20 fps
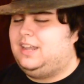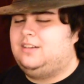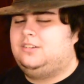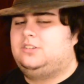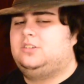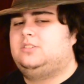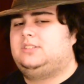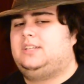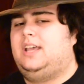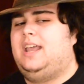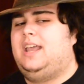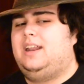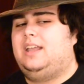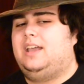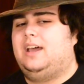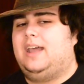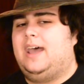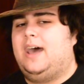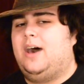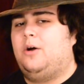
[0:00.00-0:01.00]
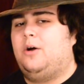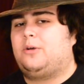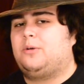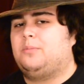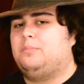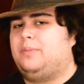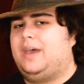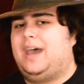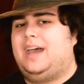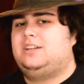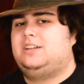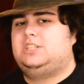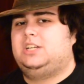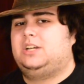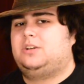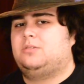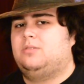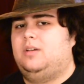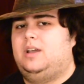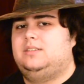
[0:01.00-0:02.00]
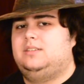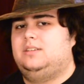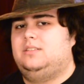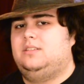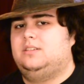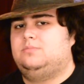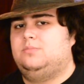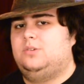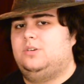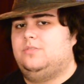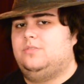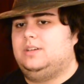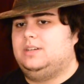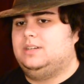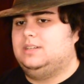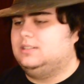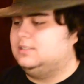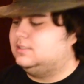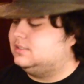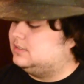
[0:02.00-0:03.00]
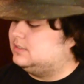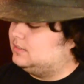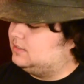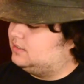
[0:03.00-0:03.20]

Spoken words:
entertaining on how batshit crazy this movie is.